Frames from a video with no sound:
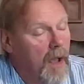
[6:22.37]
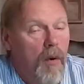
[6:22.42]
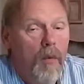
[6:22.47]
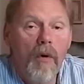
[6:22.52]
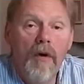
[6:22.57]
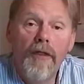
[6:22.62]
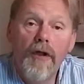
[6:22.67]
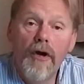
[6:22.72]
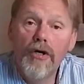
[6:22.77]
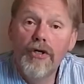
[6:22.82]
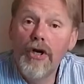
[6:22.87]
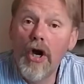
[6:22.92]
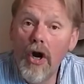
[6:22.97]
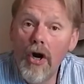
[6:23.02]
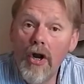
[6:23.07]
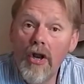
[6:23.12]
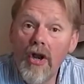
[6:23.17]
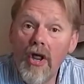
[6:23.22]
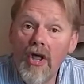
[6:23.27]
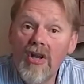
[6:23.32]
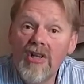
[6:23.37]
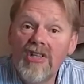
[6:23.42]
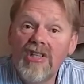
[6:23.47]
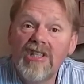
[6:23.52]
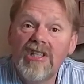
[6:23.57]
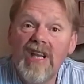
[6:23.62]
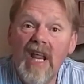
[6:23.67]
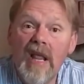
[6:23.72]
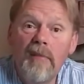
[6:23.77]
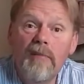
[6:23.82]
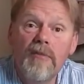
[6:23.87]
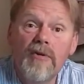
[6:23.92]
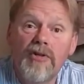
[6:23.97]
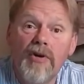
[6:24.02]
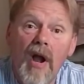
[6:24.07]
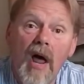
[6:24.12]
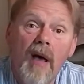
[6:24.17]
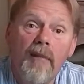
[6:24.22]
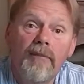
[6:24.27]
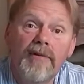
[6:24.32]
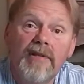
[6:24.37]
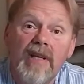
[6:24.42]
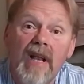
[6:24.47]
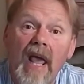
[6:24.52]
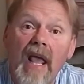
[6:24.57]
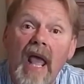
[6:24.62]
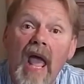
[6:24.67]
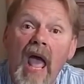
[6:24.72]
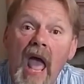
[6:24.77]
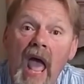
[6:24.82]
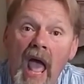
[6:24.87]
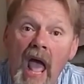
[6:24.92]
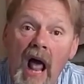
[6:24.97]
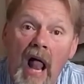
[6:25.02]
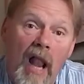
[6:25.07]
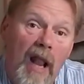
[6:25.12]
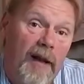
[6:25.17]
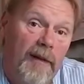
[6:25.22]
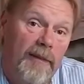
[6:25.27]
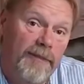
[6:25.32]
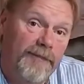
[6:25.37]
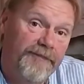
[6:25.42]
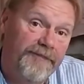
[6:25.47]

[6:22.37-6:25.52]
where they're turning out steam traps like hell.